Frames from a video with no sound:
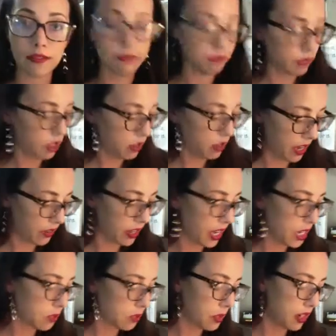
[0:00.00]
Okay,
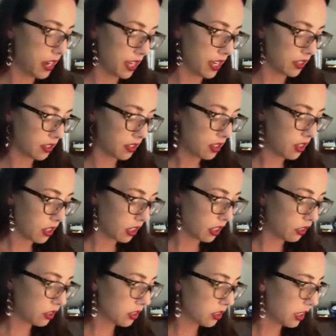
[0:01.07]
Cashmere Haze. It
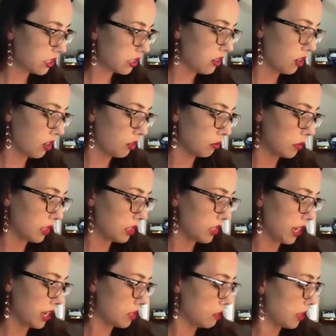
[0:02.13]
looks like stone, but it's
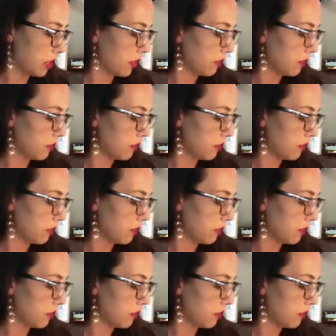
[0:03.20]
cashmere.